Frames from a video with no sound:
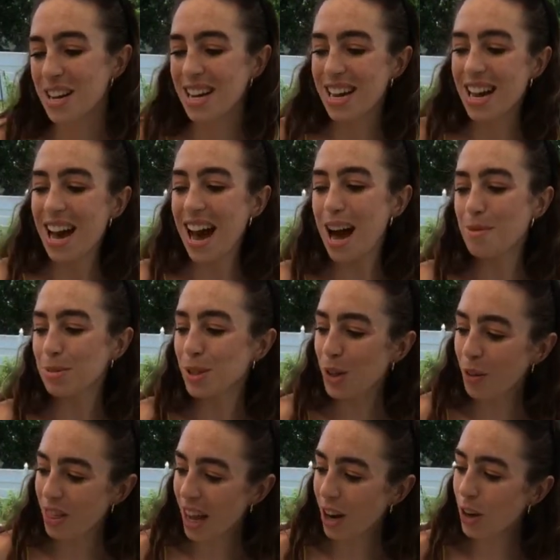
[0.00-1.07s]
So there you
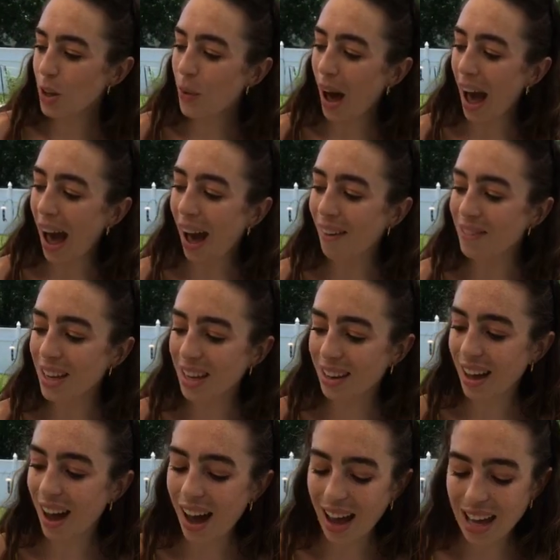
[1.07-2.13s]
have it, guys.